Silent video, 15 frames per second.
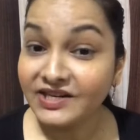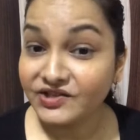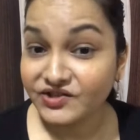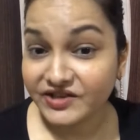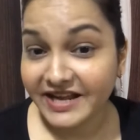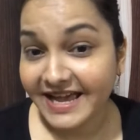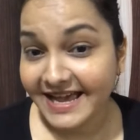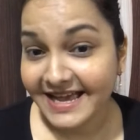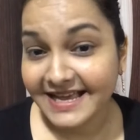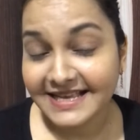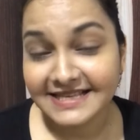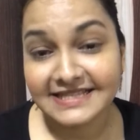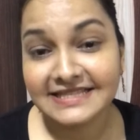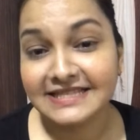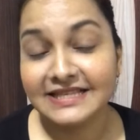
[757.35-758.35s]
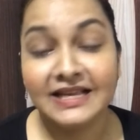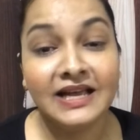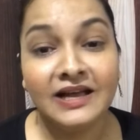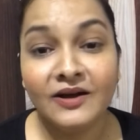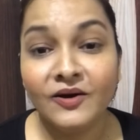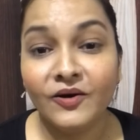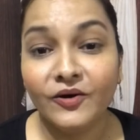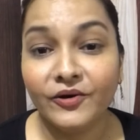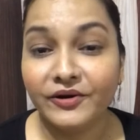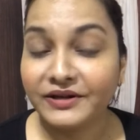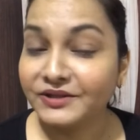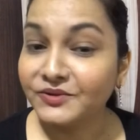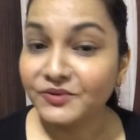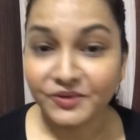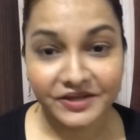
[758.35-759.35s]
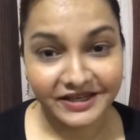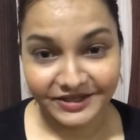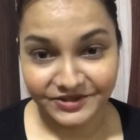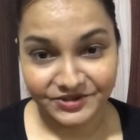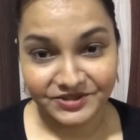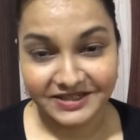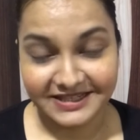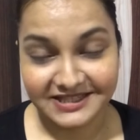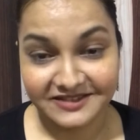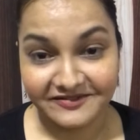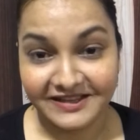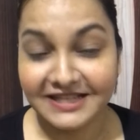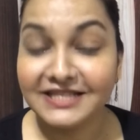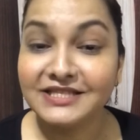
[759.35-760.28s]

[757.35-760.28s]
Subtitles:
dress, or the occasion as well.